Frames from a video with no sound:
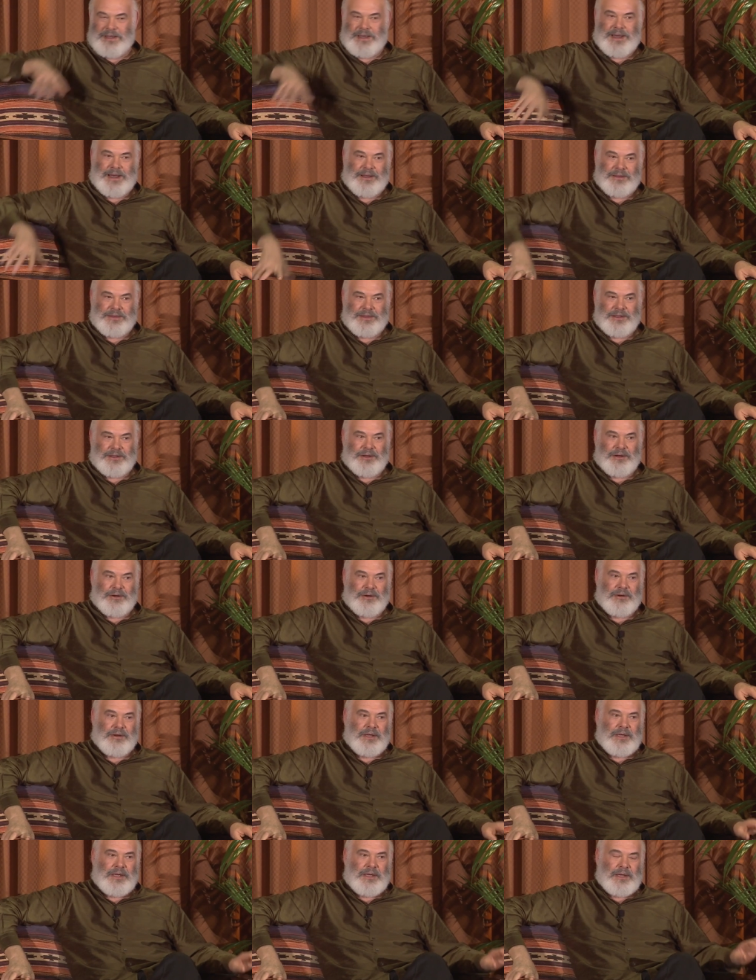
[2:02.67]
out there
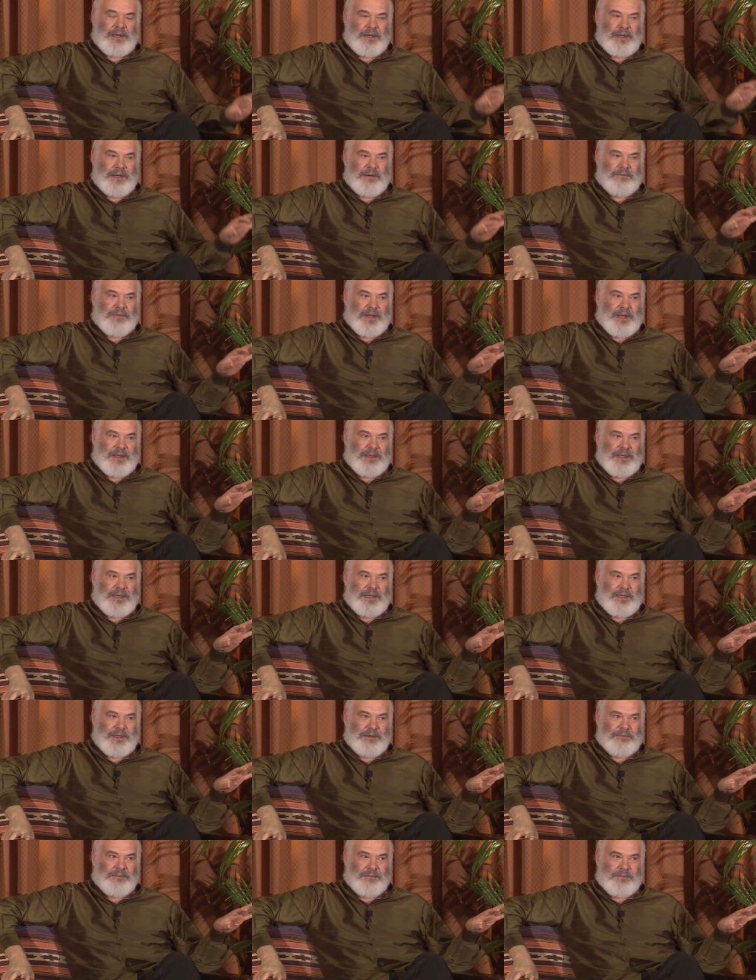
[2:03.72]
uh, that I think
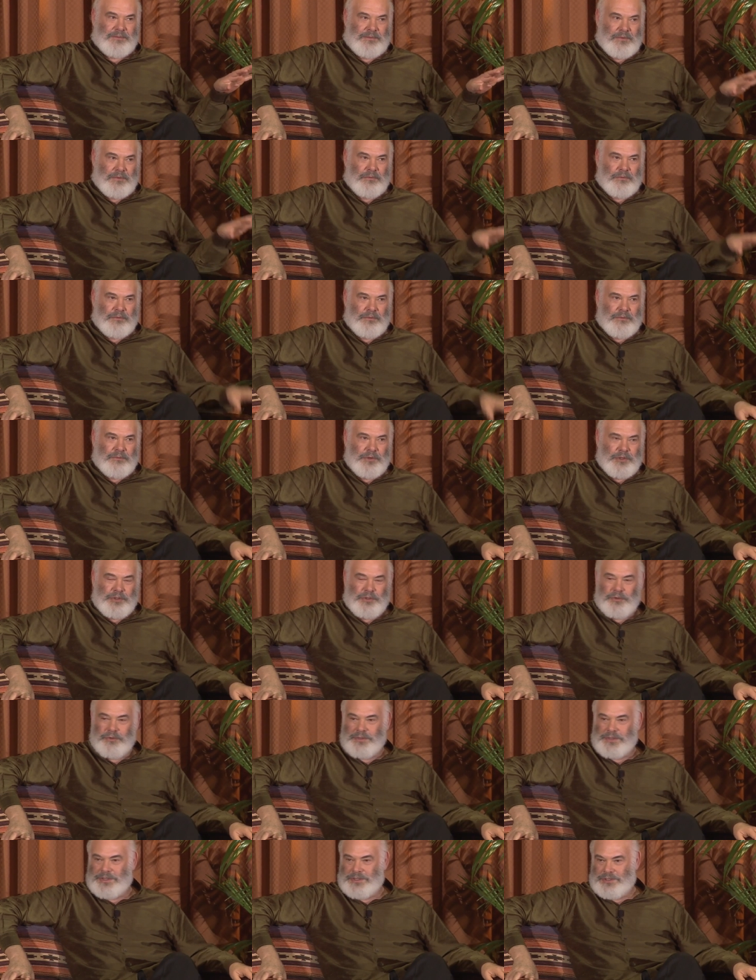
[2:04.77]
can
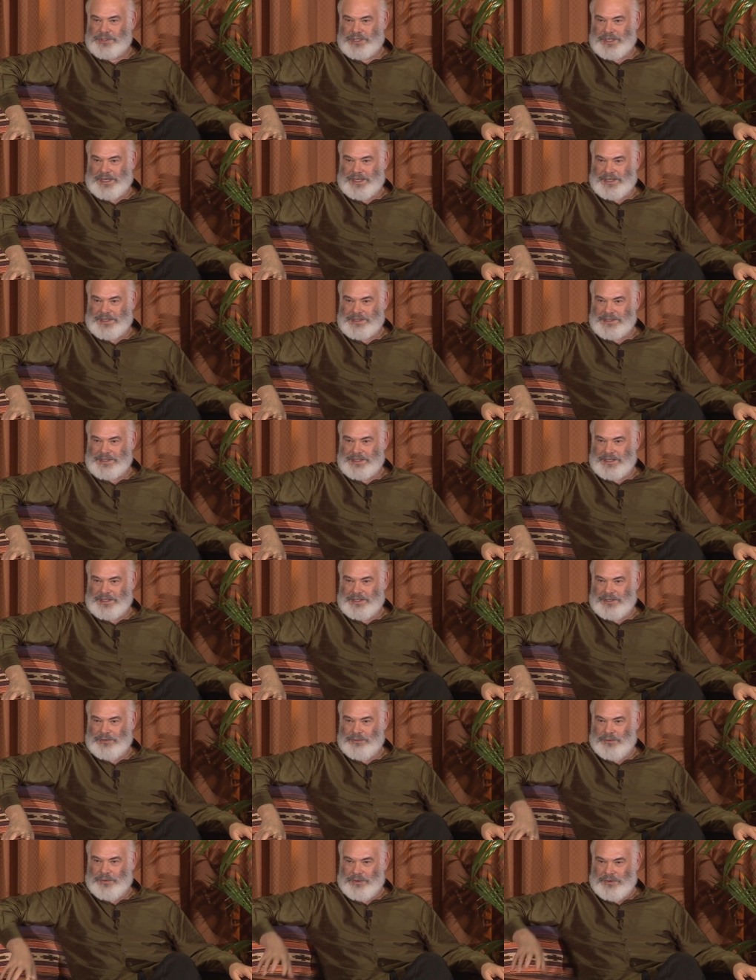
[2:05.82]
reduce the chance that
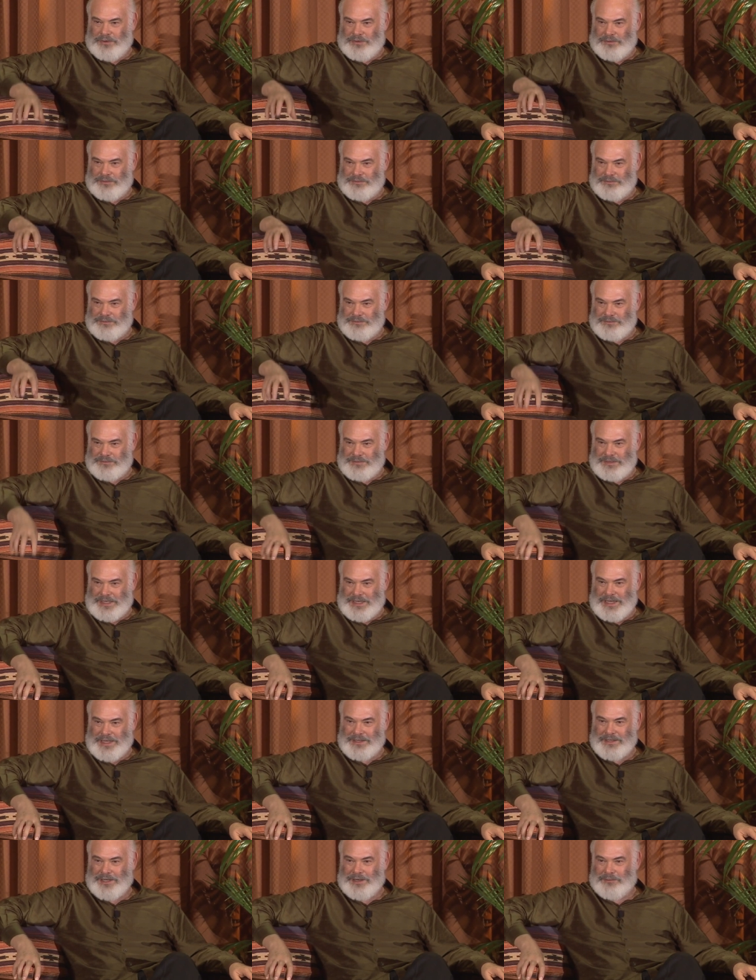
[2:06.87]
you will
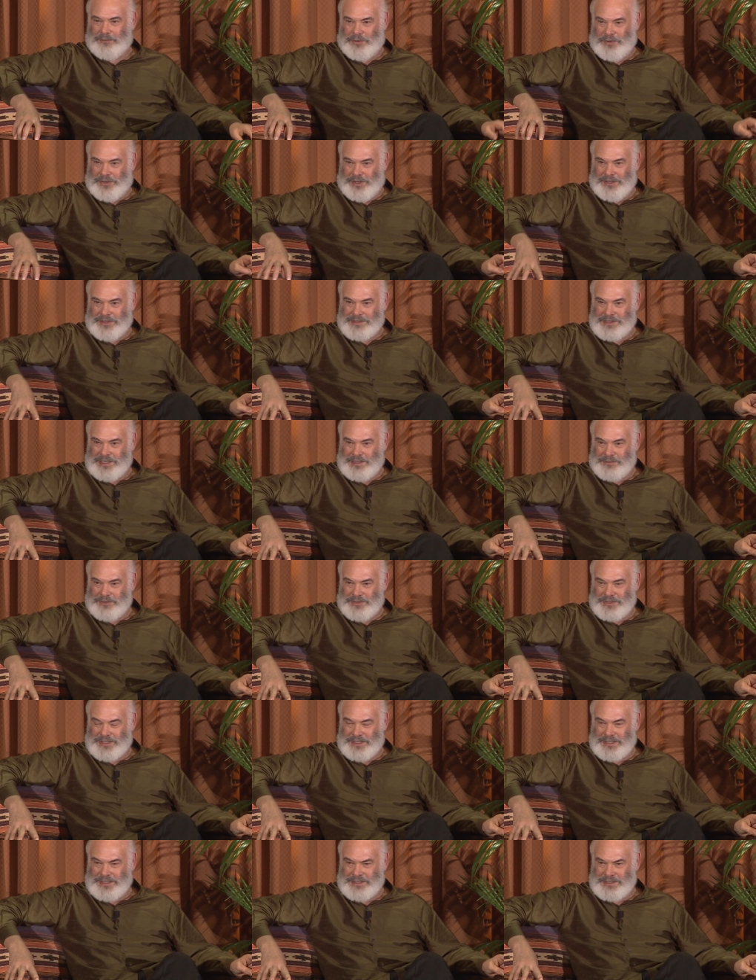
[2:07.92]
end up with Alzheimer's
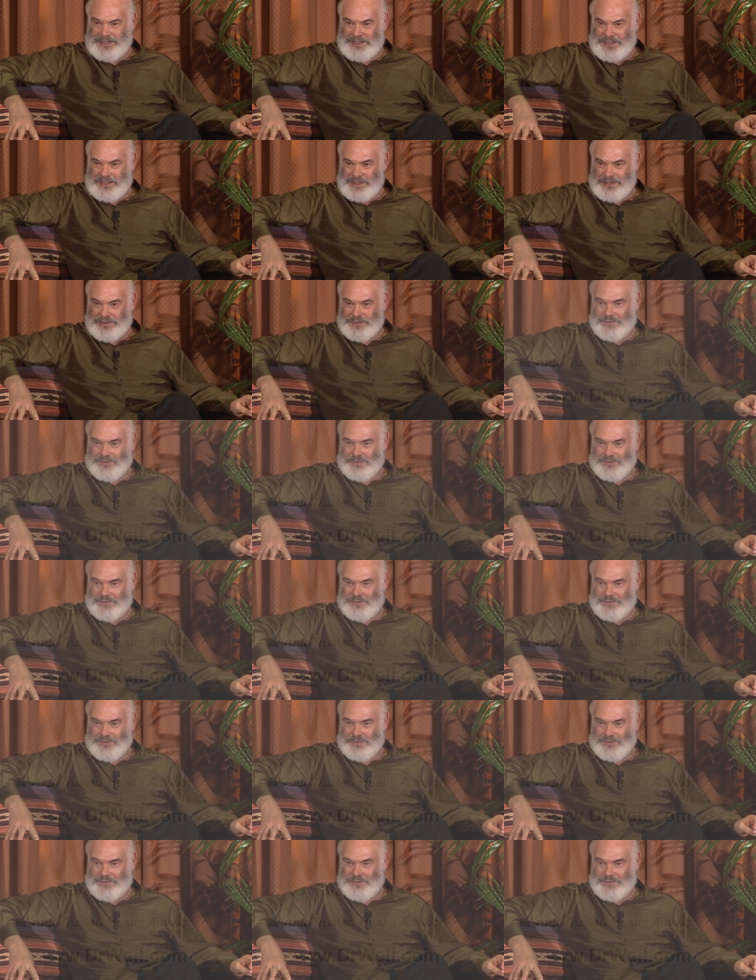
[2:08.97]
disease